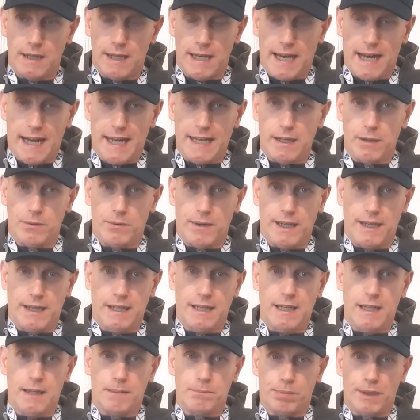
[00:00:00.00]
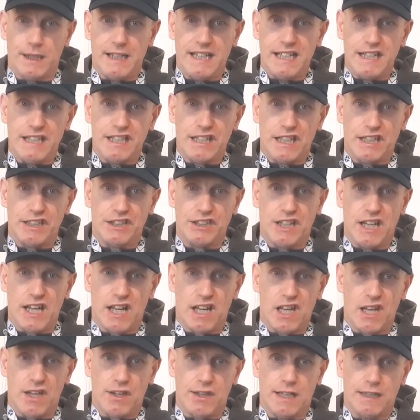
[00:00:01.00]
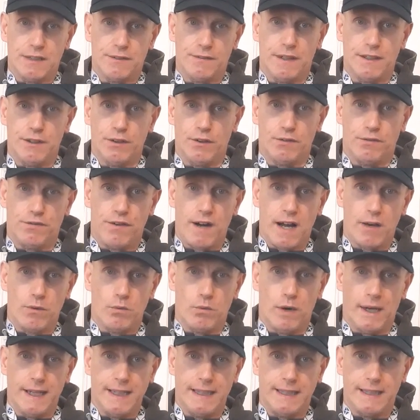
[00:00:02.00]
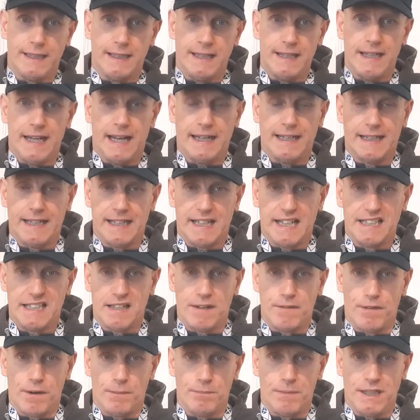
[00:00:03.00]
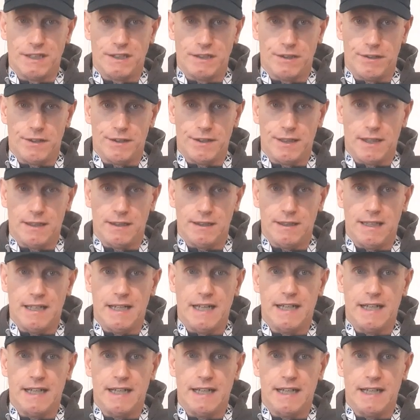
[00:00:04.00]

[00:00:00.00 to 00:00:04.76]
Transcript: Anyway, please share this video far and wide and get this information out there.